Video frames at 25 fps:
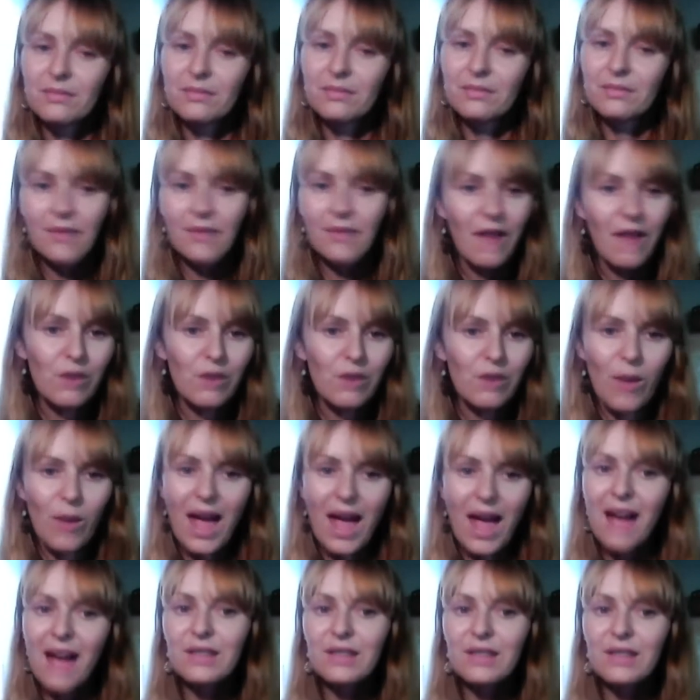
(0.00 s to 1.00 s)
Everywhere
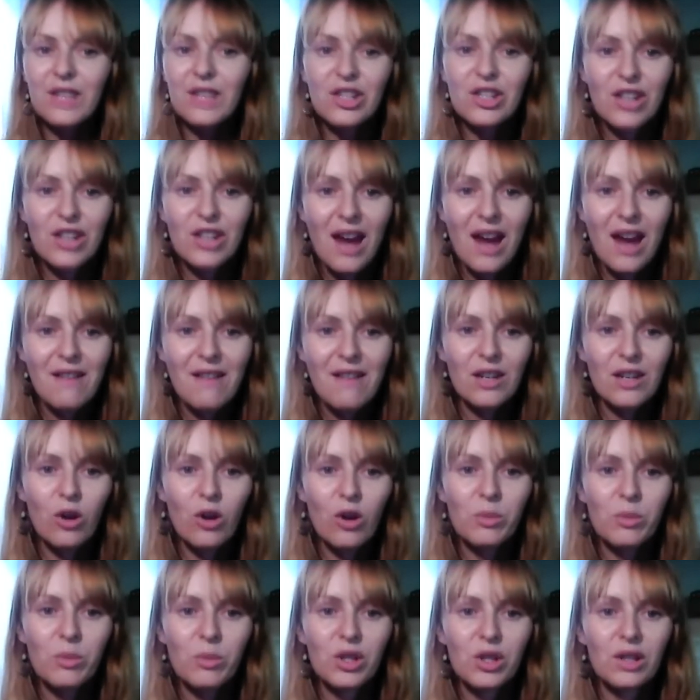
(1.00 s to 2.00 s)
has vegetarian
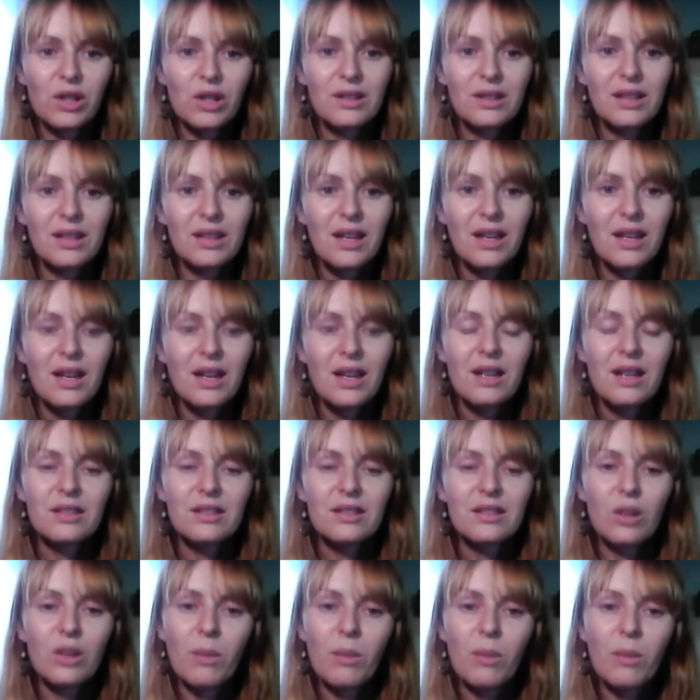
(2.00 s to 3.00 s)
options.
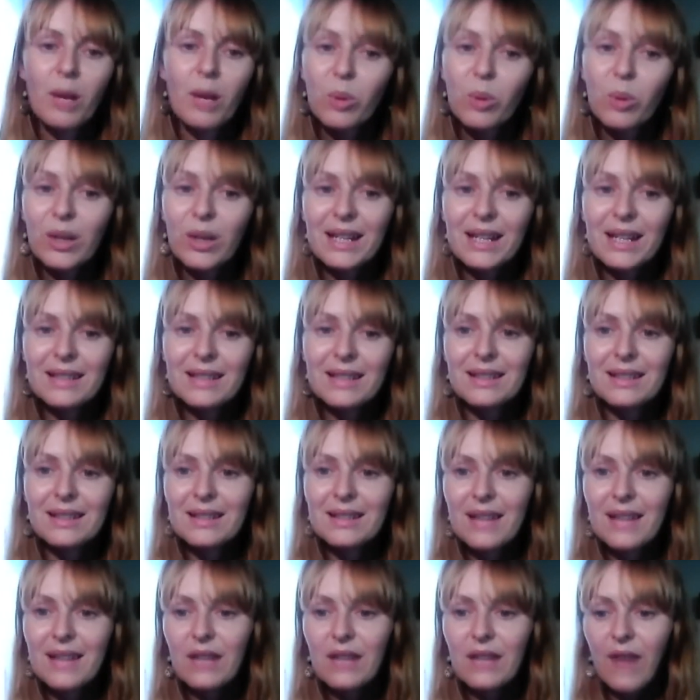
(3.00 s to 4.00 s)
So my point is,
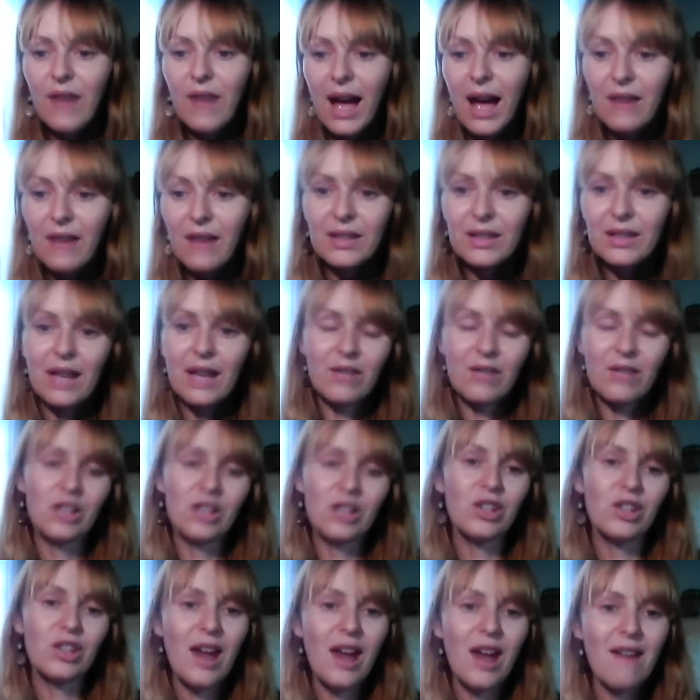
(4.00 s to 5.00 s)
instead of having that
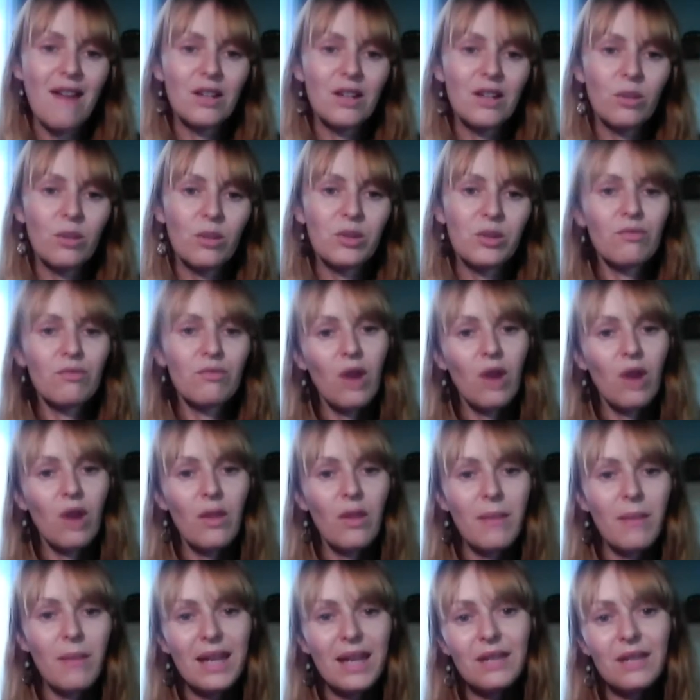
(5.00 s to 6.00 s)
vegetarian option,
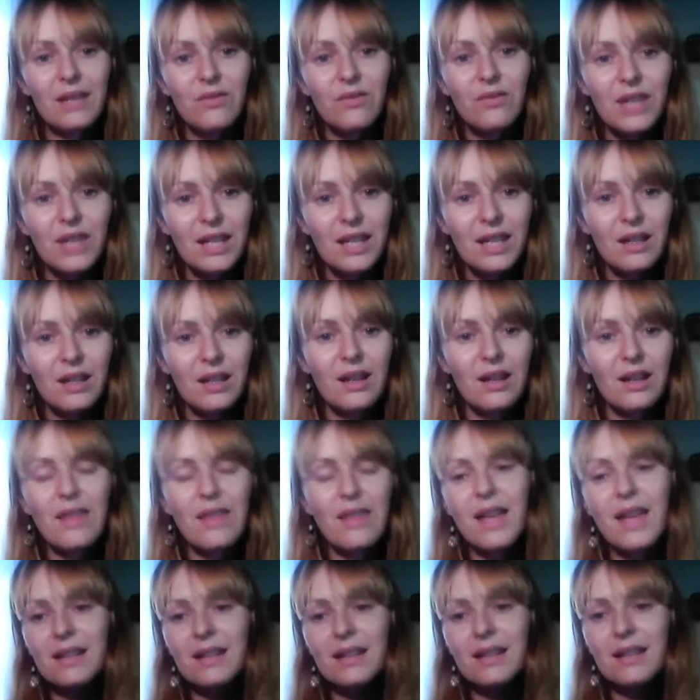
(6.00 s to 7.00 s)
rather make it vegan and
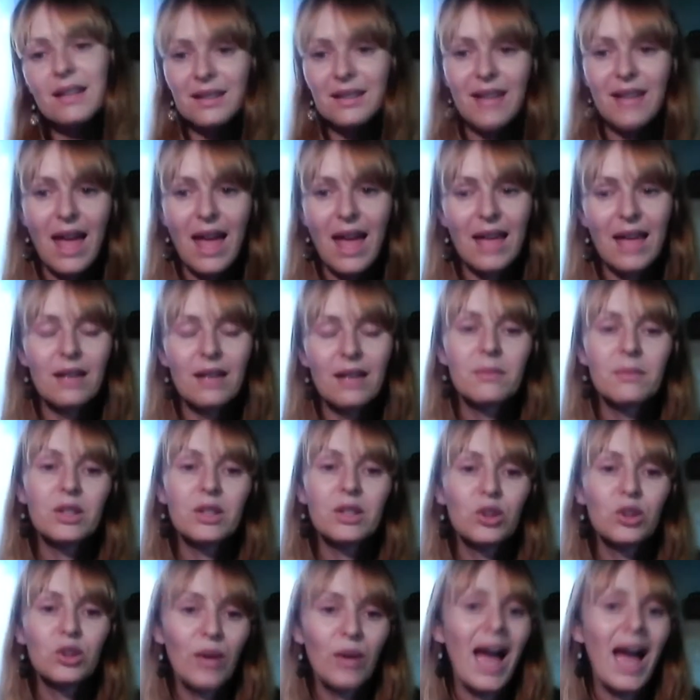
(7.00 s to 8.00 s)
then just say
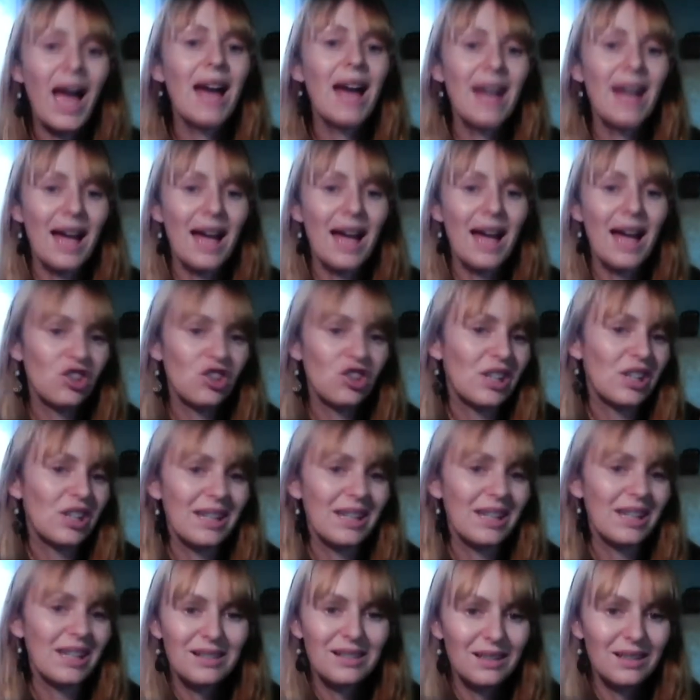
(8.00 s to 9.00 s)
you can add
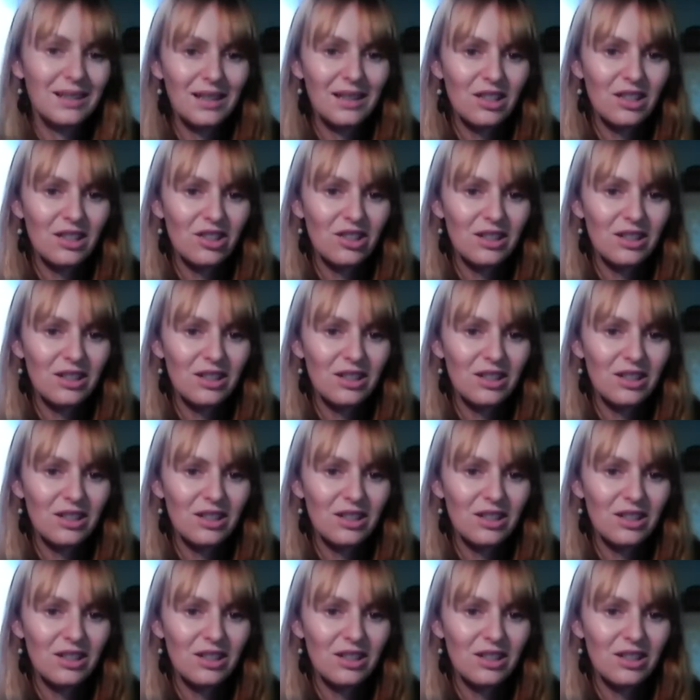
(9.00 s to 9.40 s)
cheese to this